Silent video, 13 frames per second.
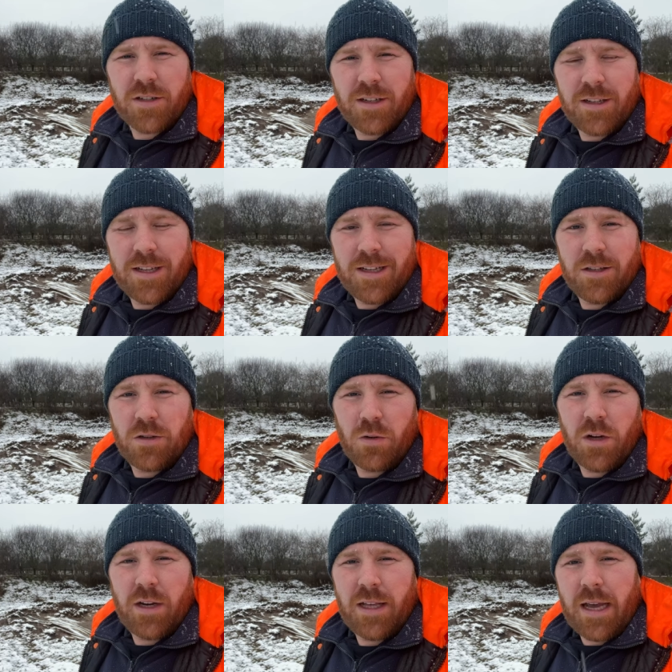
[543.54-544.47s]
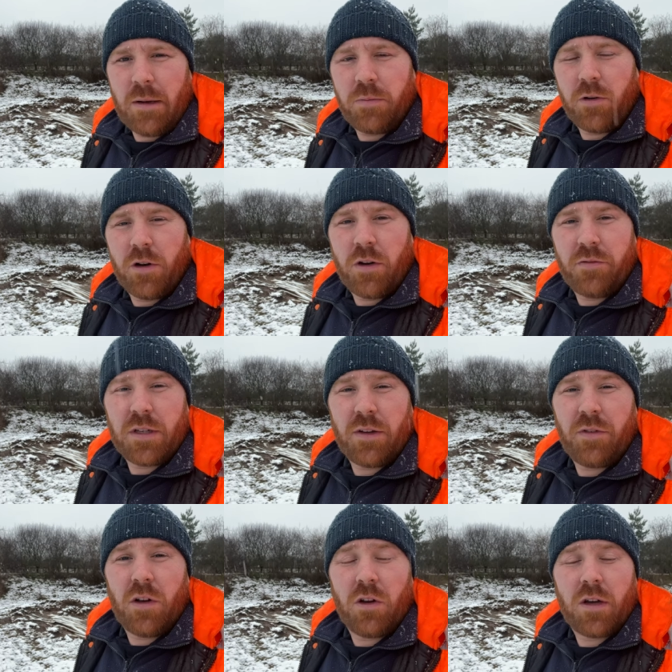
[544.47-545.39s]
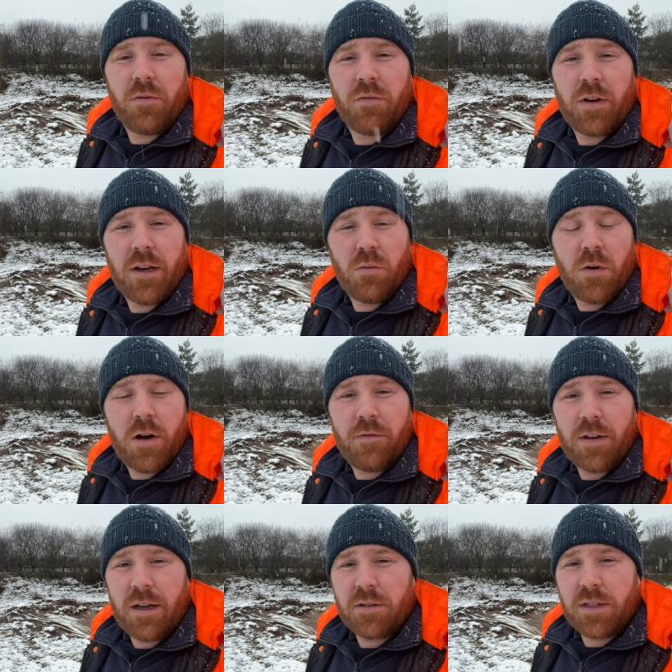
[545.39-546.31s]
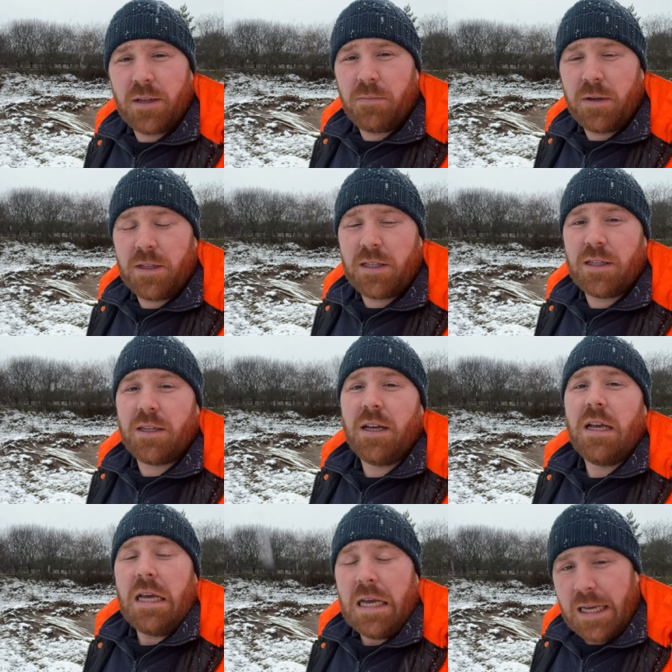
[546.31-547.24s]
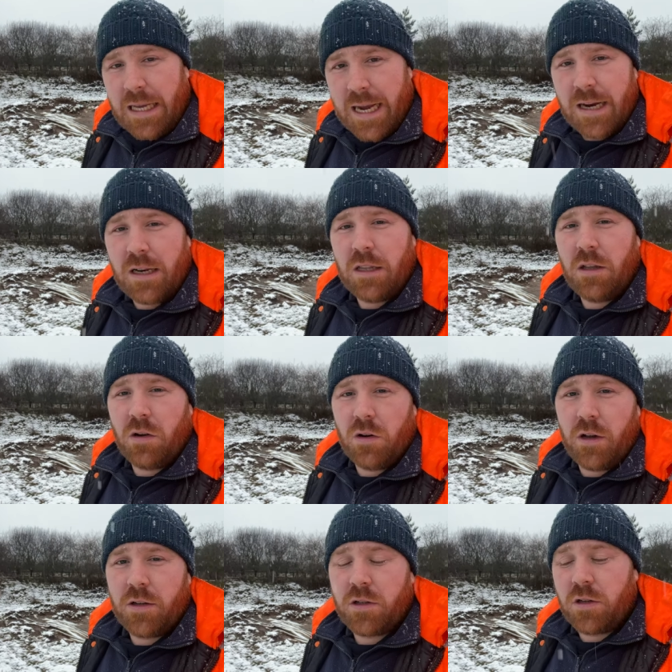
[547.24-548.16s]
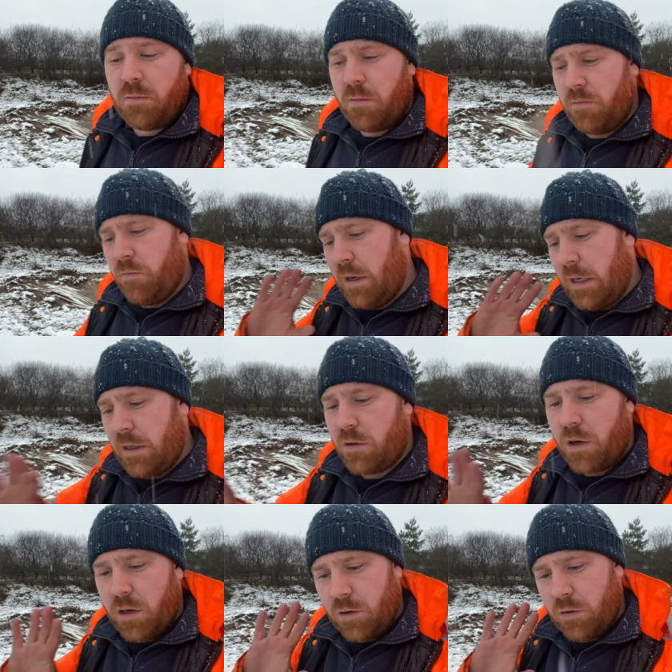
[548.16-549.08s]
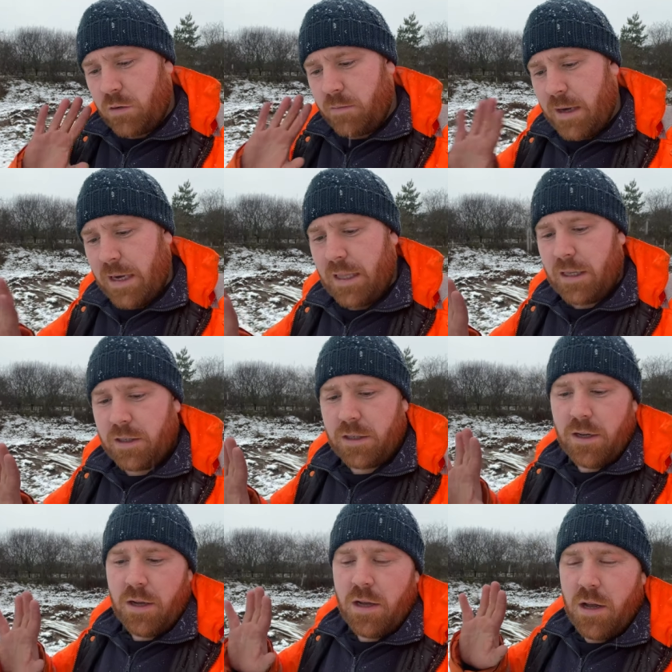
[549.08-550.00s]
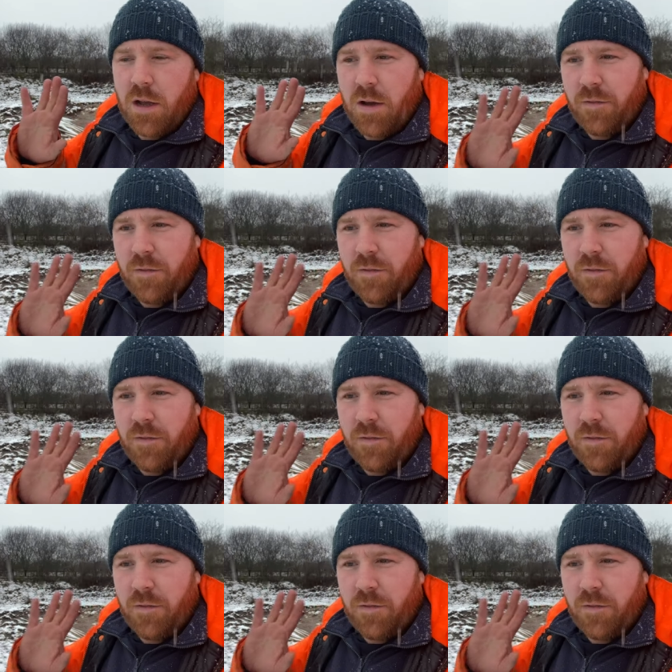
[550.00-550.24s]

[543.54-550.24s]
and into early April. And obviously if you're looking for any wildflower seed mixes, again, the online shop, I'm really trying not to make this a